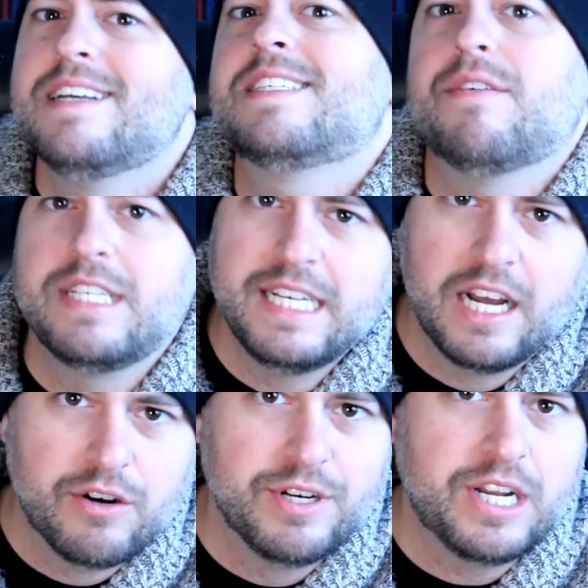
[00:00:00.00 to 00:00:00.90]

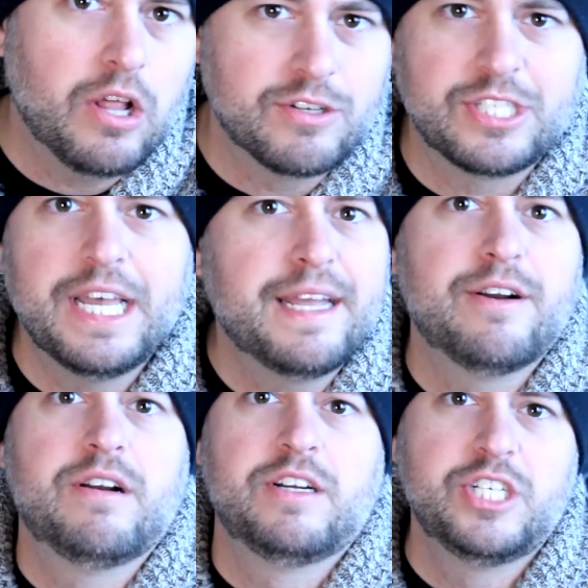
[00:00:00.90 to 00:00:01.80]
$1,700
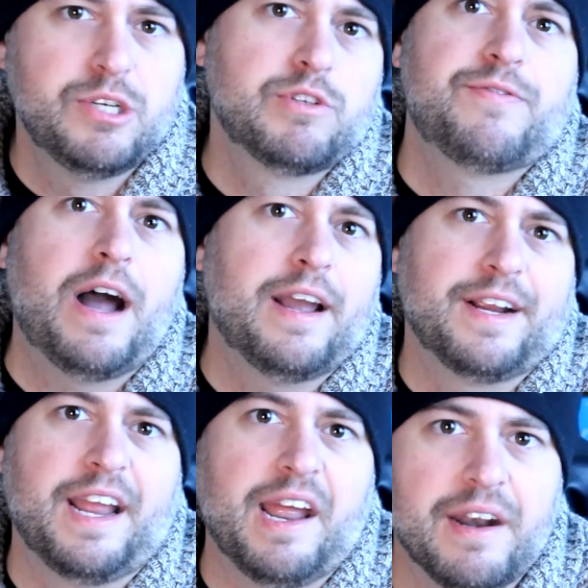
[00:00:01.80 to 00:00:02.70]
later, she was fine
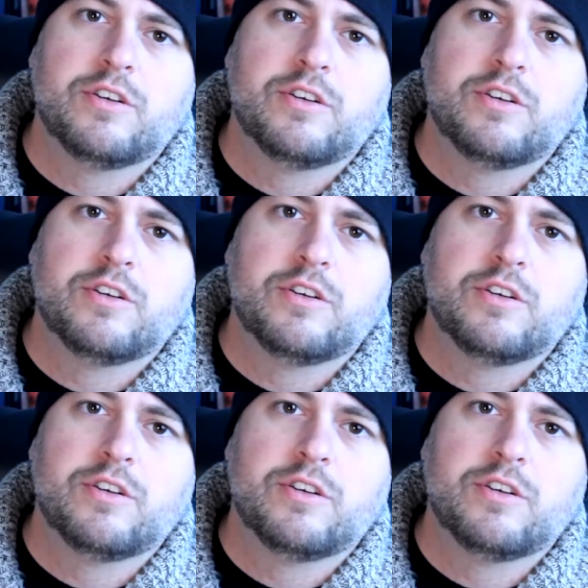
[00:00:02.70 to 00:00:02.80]
again.